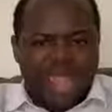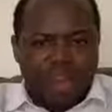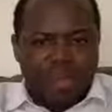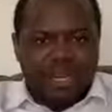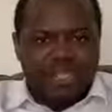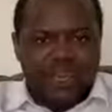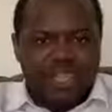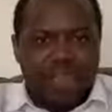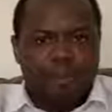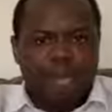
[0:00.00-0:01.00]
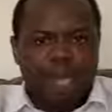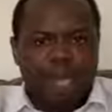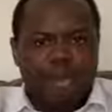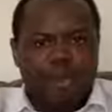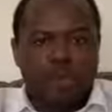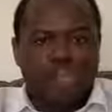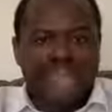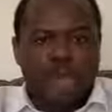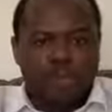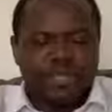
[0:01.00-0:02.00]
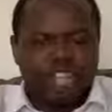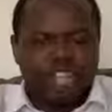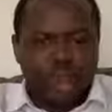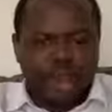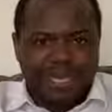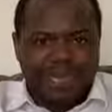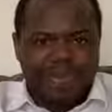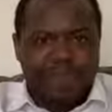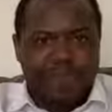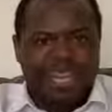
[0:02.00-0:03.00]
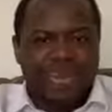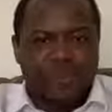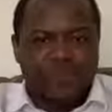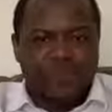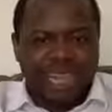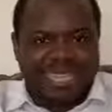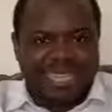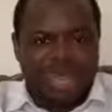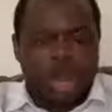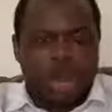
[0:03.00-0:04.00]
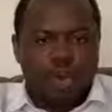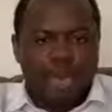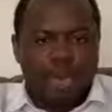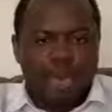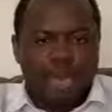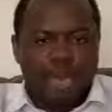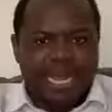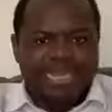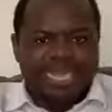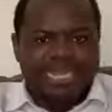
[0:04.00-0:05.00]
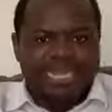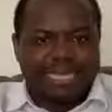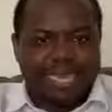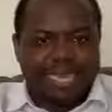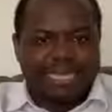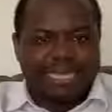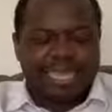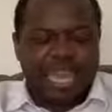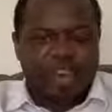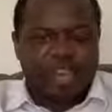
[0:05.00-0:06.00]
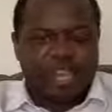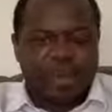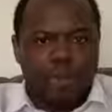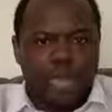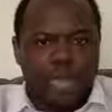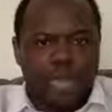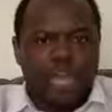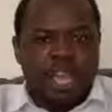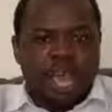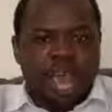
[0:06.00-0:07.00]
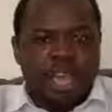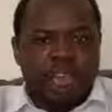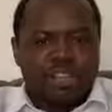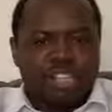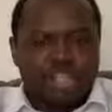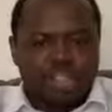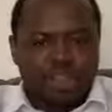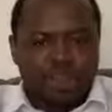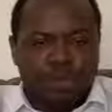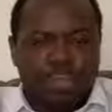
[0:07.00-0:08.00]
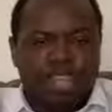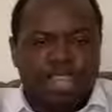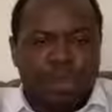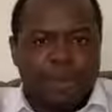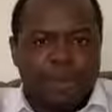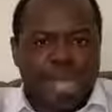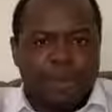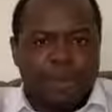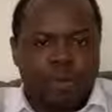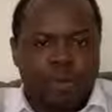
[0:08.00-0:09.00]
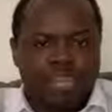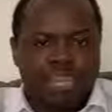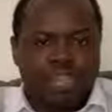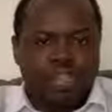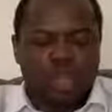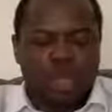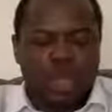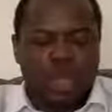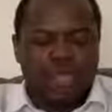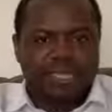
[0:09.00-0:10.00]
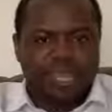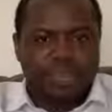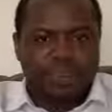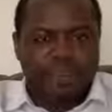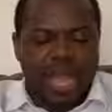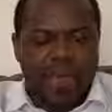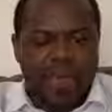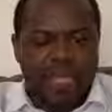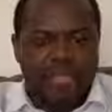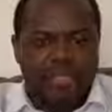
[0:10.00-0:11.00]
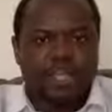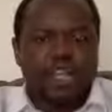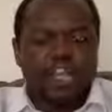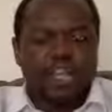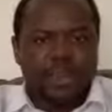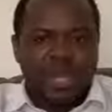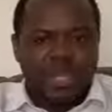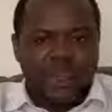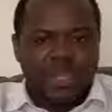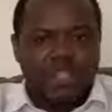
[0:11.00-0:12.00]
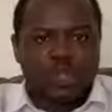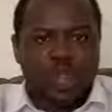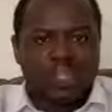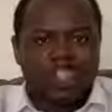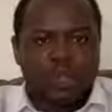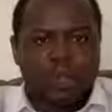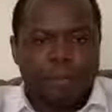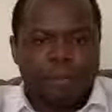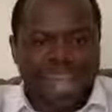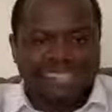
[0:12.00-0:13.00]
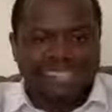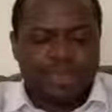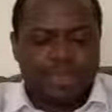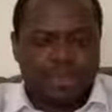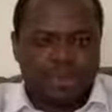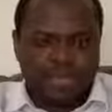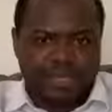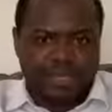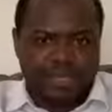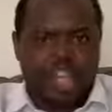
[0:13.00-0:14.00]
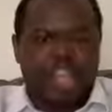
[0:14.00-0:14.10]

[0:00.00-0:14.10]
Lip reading: end on the social media with empty noise, feeding fat on your money, stealing, scamming your money, and distributing their money across their two pockets and their back pockets, you are doing so at your maximum risk.